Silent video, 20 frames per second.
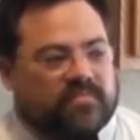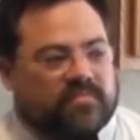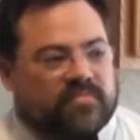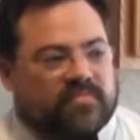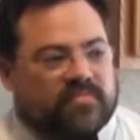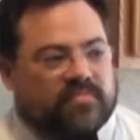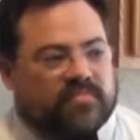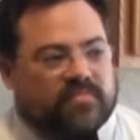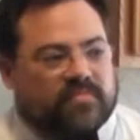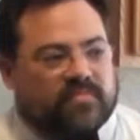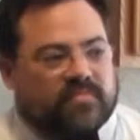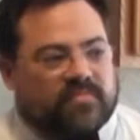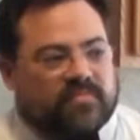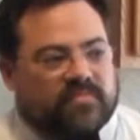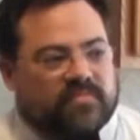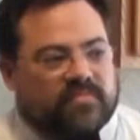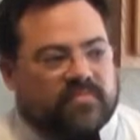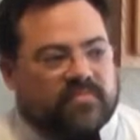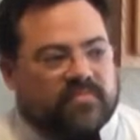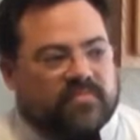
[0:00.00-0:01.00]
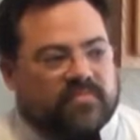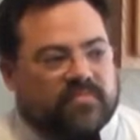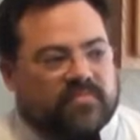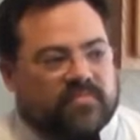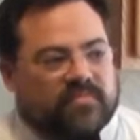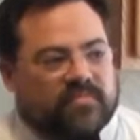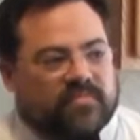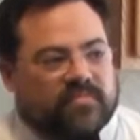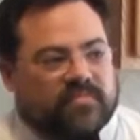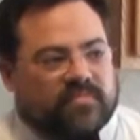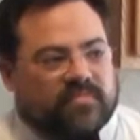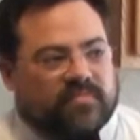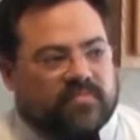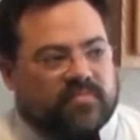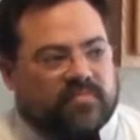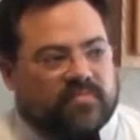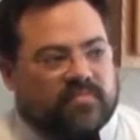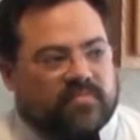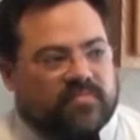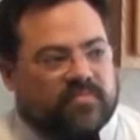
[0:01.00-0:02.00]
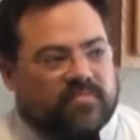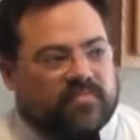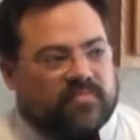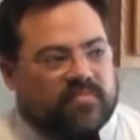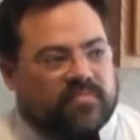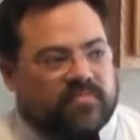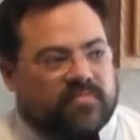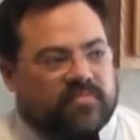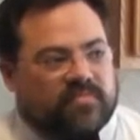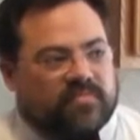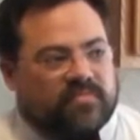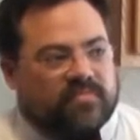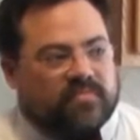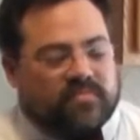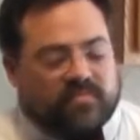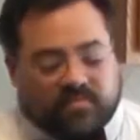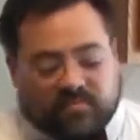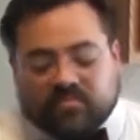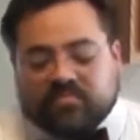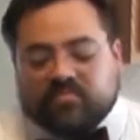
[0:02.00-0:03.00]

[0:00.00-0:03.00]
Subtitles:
(silent)